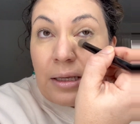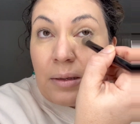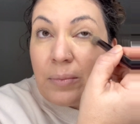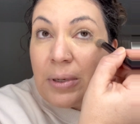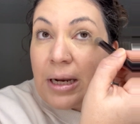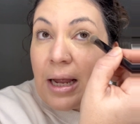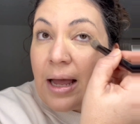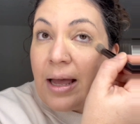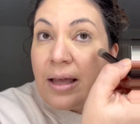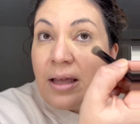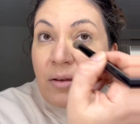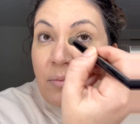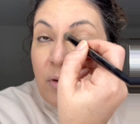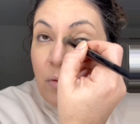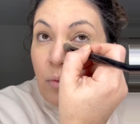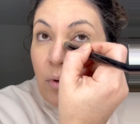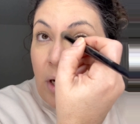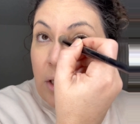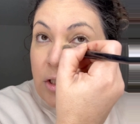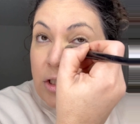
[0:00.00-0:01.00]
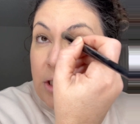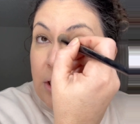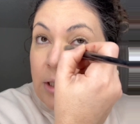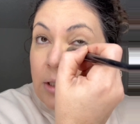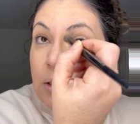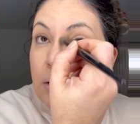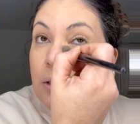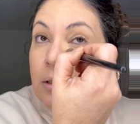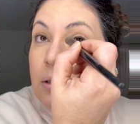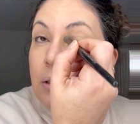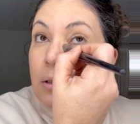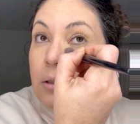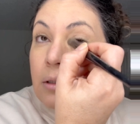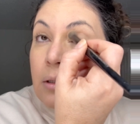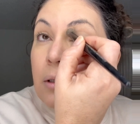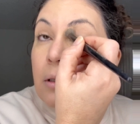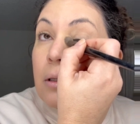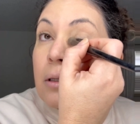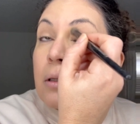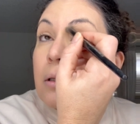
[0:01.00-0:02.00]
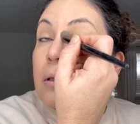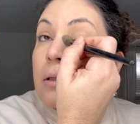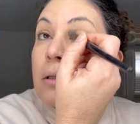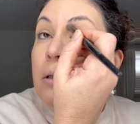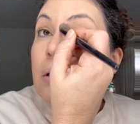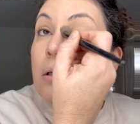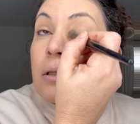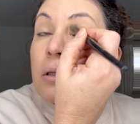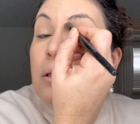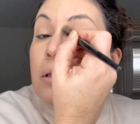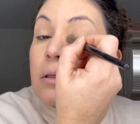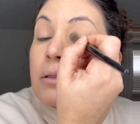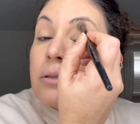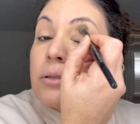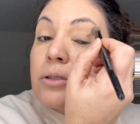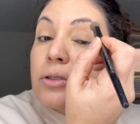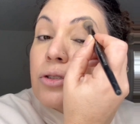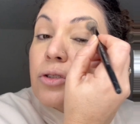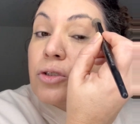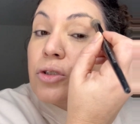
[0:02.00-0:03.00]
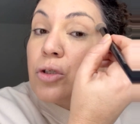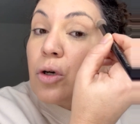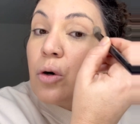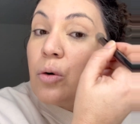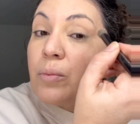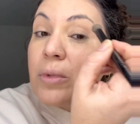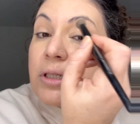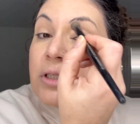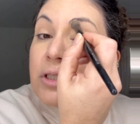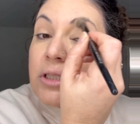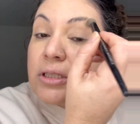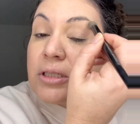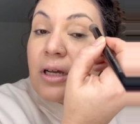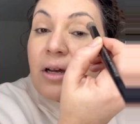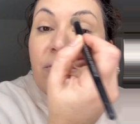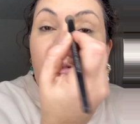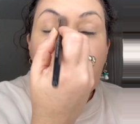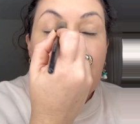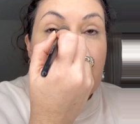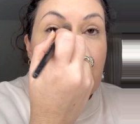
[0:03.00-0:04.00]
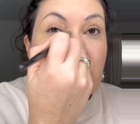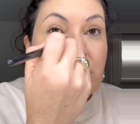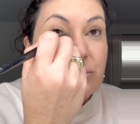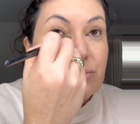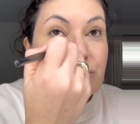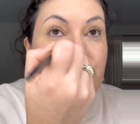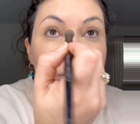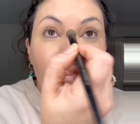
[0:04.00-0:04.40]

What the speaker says: but I have been watching so much stuff about,